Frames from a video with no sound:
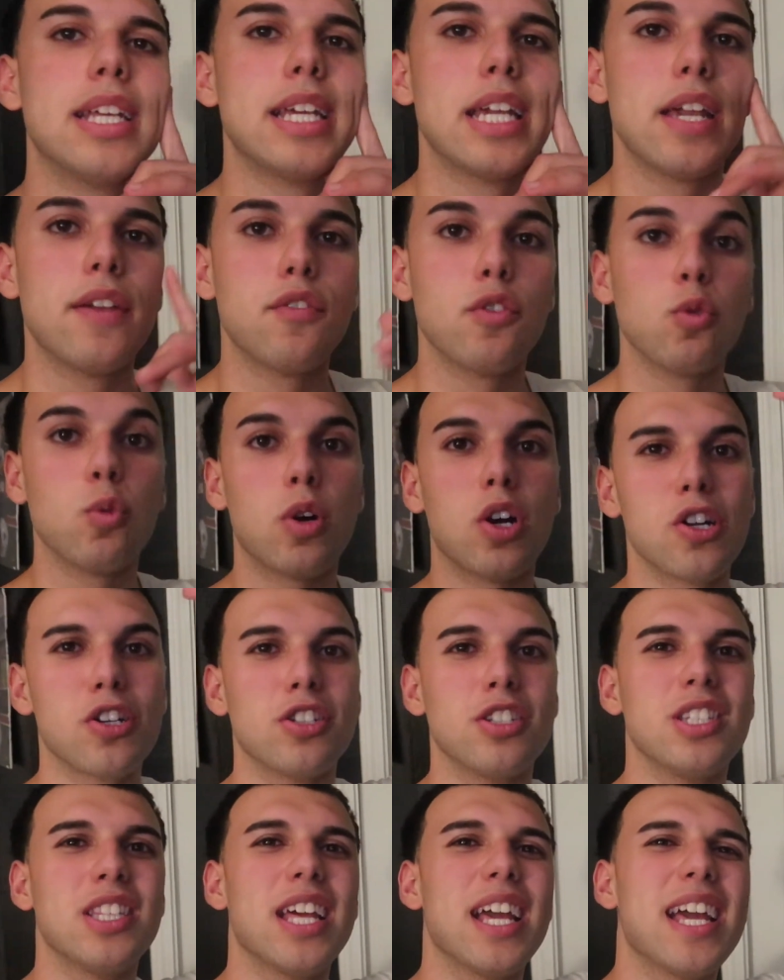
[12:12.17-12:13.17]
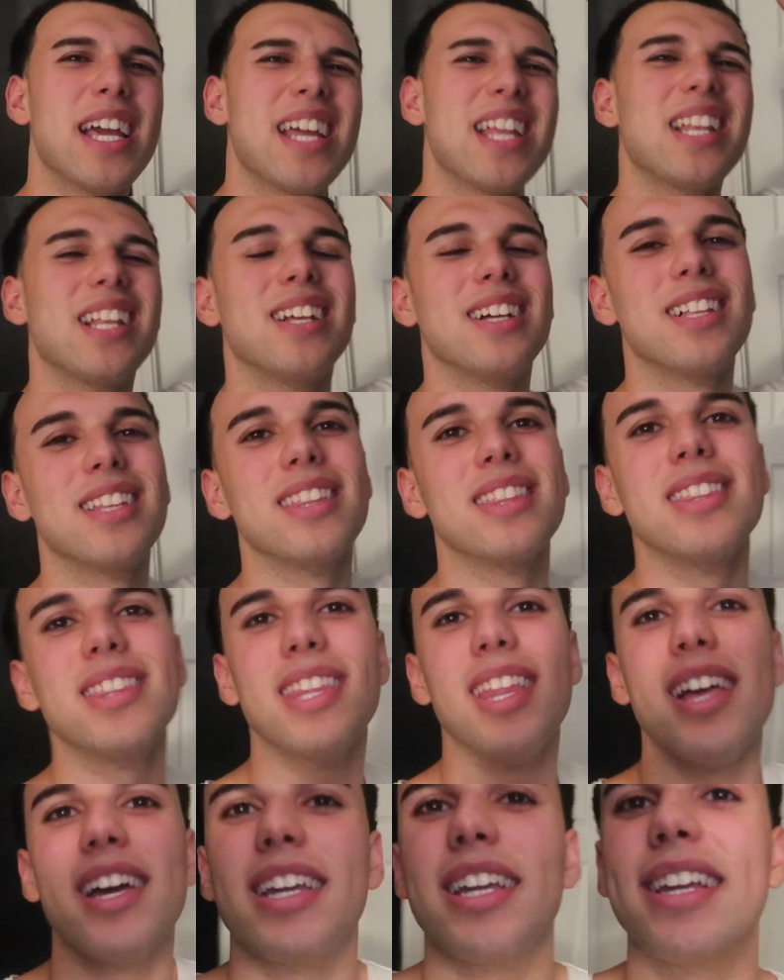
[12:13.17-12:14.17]
If you watched to the end,
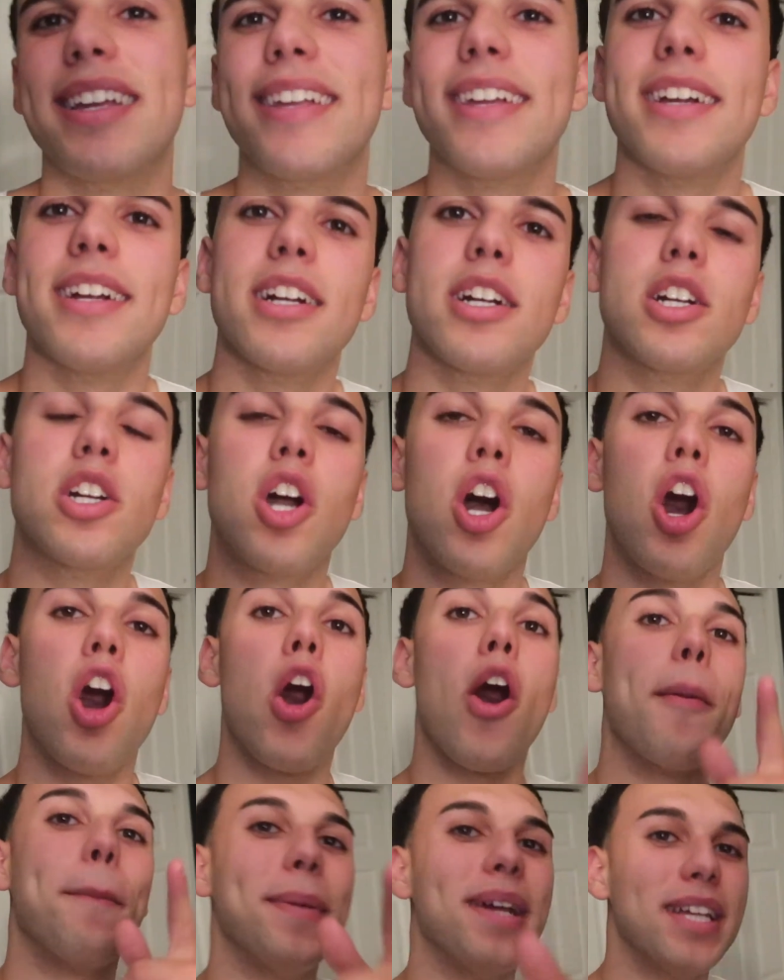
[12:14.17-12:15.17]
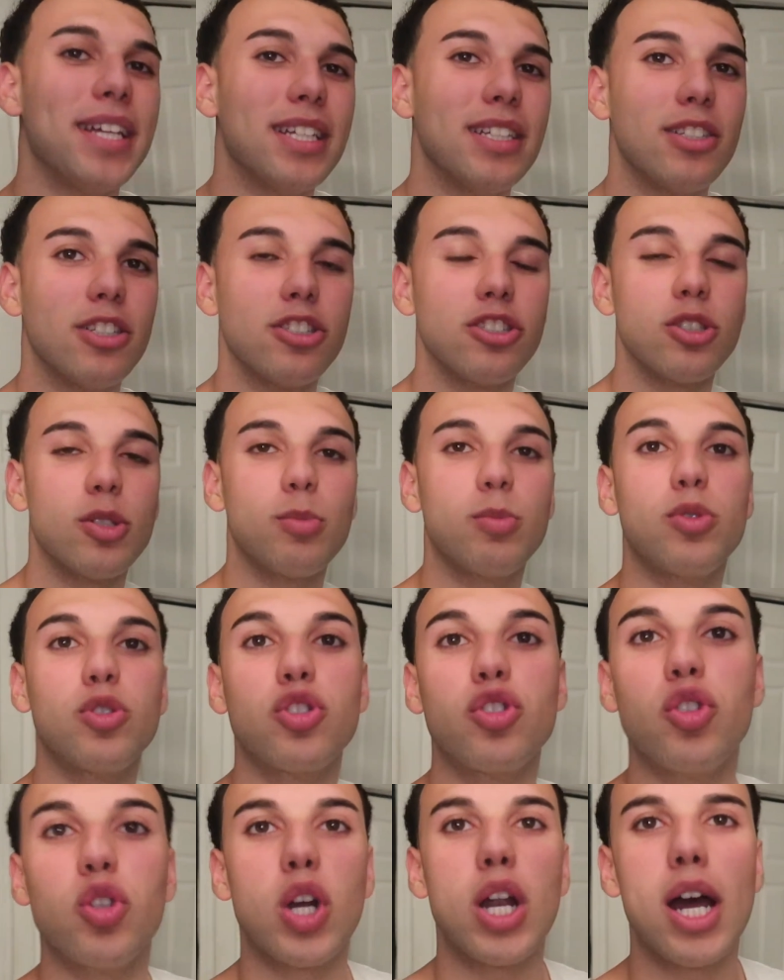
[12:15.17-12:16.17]
like, comment,
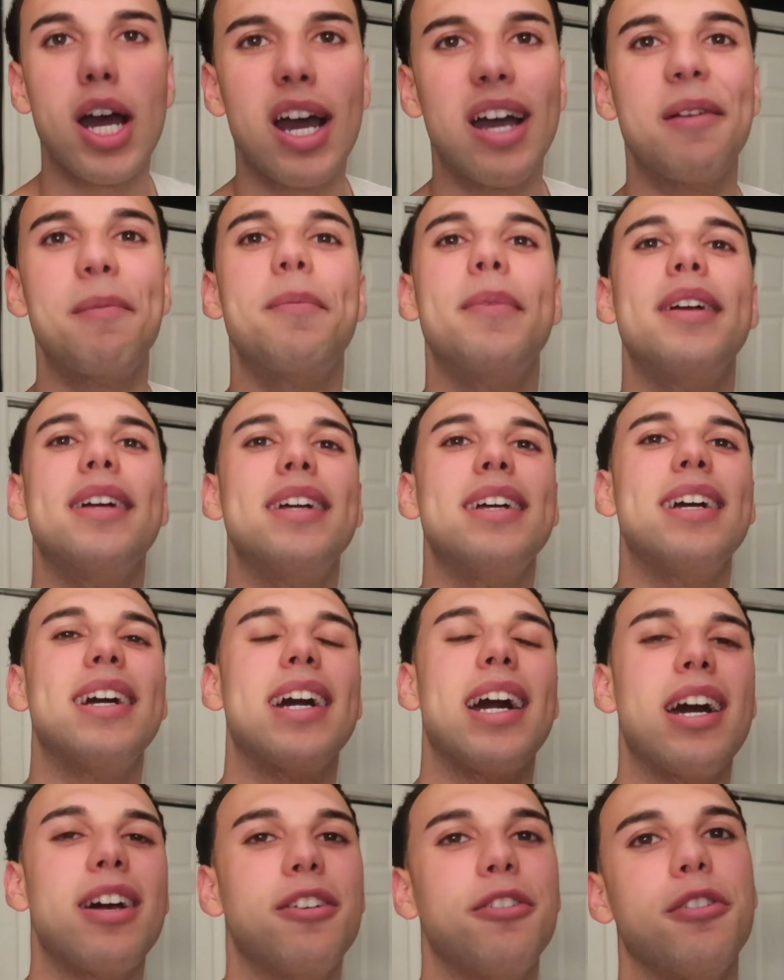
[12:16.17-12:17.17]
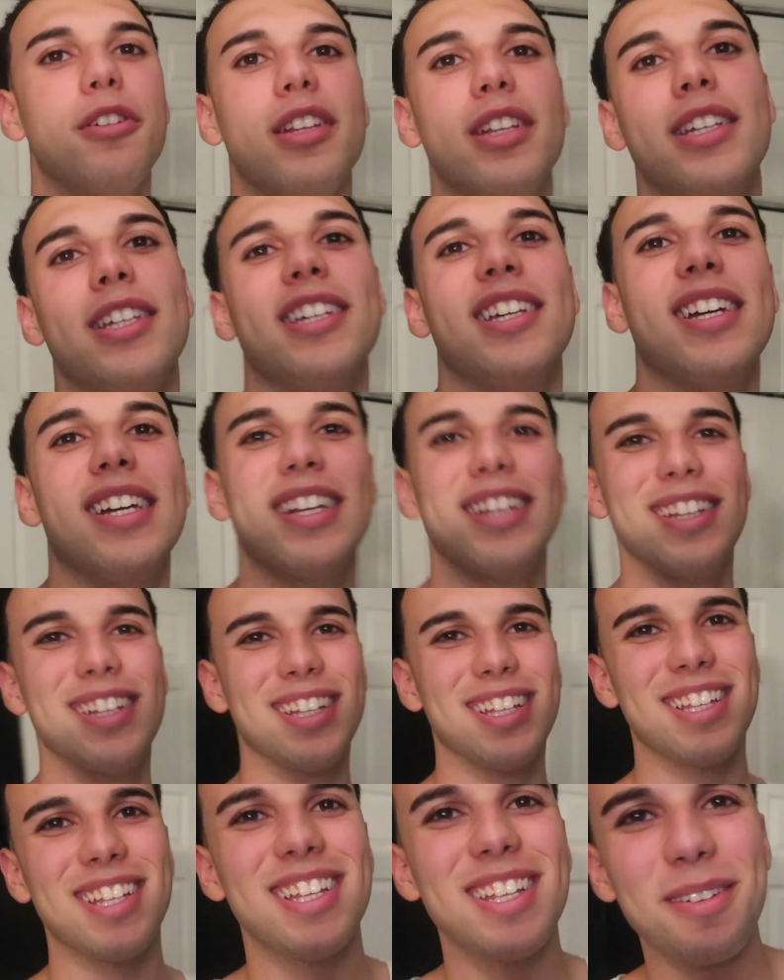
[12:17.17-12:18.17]
subscribe. I don't really care.
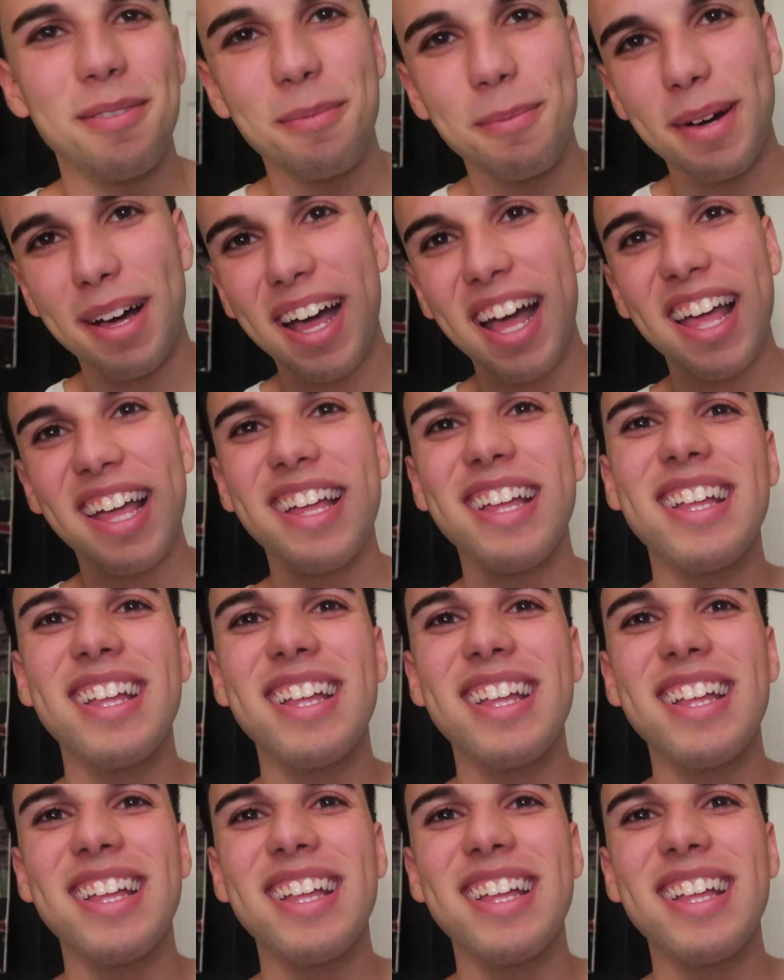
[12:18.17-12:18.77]
Bye.